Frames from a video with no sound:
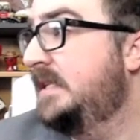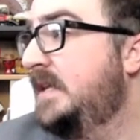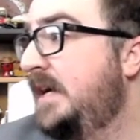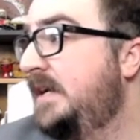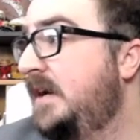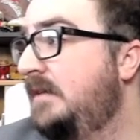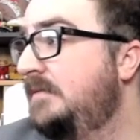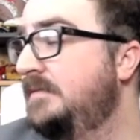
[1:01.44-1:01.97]
night
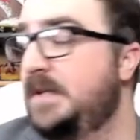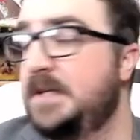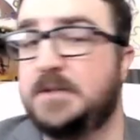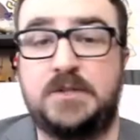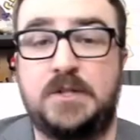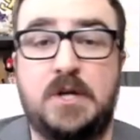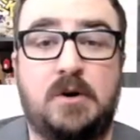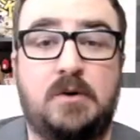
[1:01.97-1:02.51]
off. There's
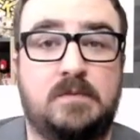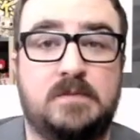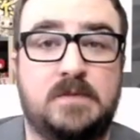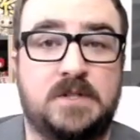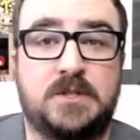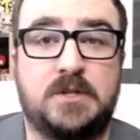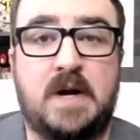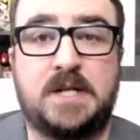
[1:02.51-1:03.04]
no
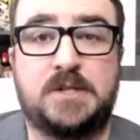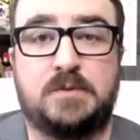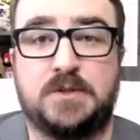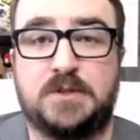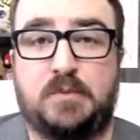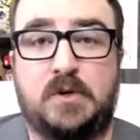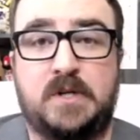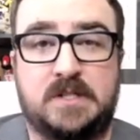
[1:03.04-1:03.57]
actual
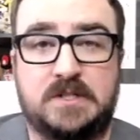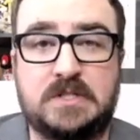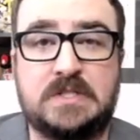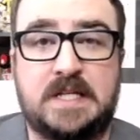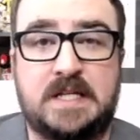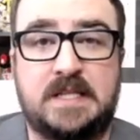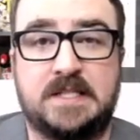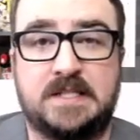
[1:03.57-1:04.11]
spoilers
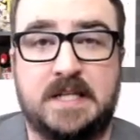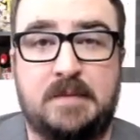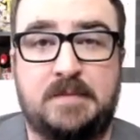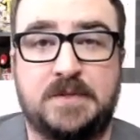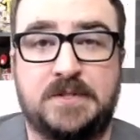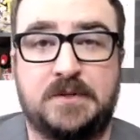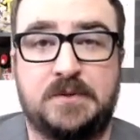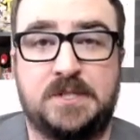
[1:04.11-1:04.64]
in this
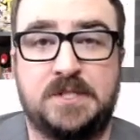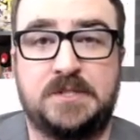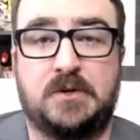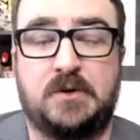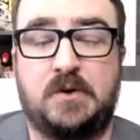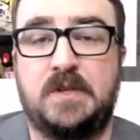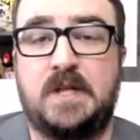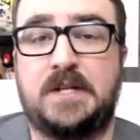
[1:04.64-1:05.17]
episode, just a
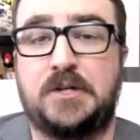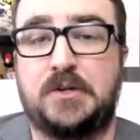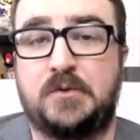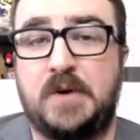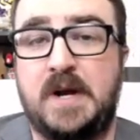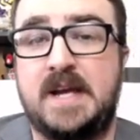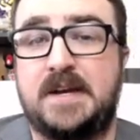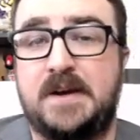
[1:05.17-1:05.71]
whole lot of
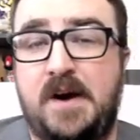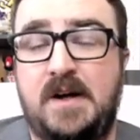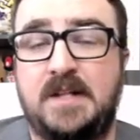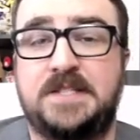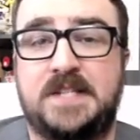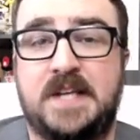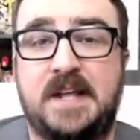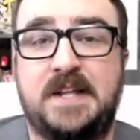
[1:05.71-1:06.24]
great
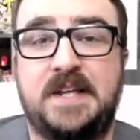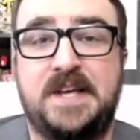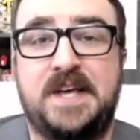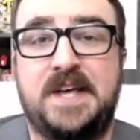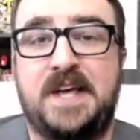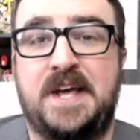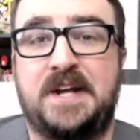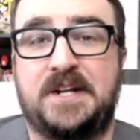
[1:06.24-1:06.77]
content
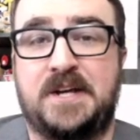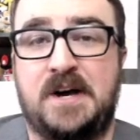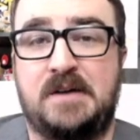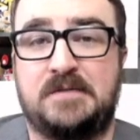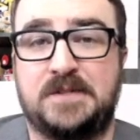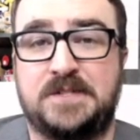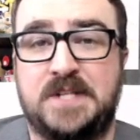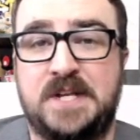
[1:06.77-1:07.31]
and
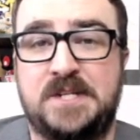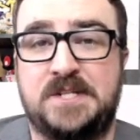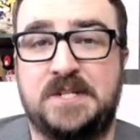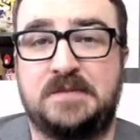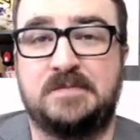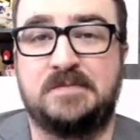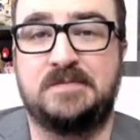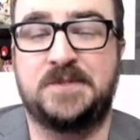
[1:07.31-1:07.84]

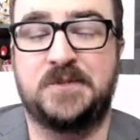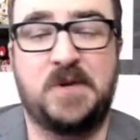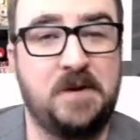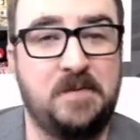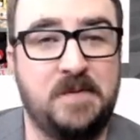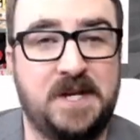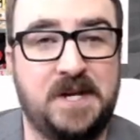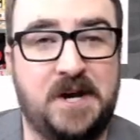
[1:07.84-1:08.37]
conversation. So
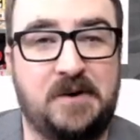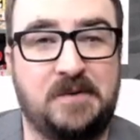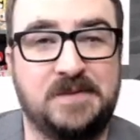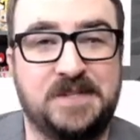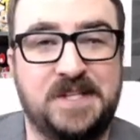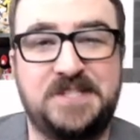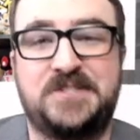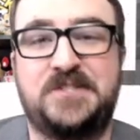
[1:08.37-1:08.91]
here we go.
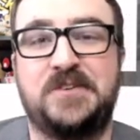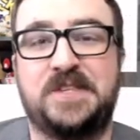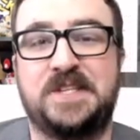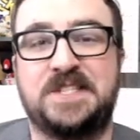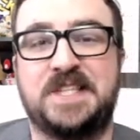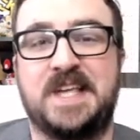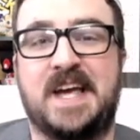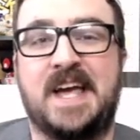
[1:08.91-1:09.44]
Let's do
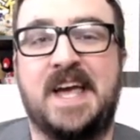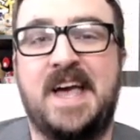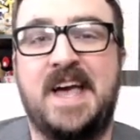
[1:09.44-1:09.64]
this thing.